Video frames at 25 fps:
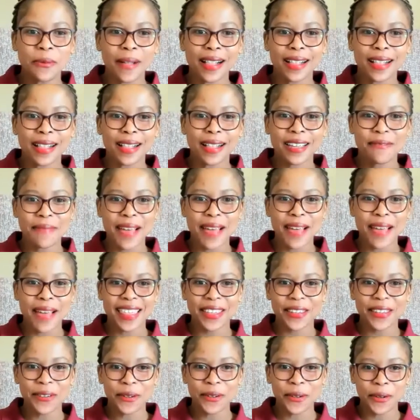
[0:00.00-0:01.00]
Welcome,
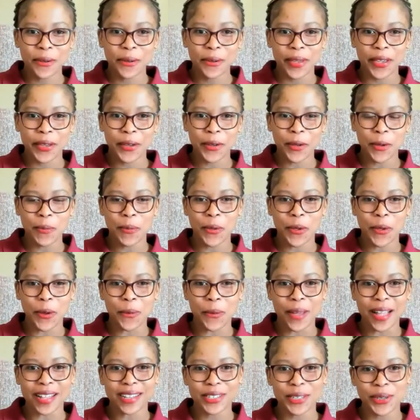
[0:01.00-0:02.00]
Mathew. We hope you're
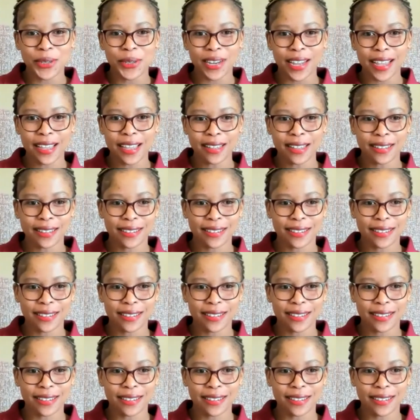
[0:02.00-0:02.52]
well today.